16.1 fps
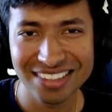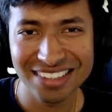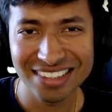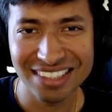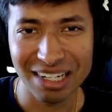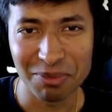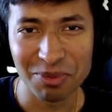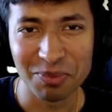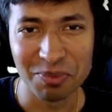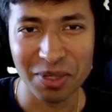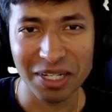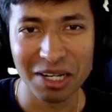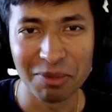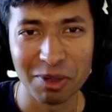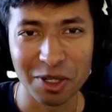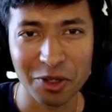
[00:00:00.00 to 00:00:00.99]
I'll
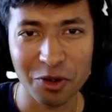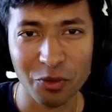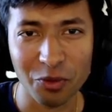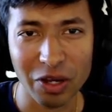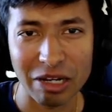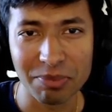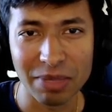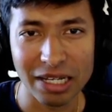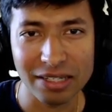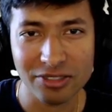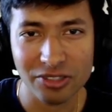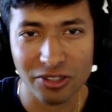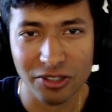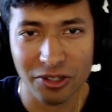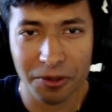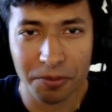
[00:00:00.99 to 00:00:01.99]
become a
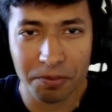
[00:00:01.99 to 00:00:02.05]
grandmaster?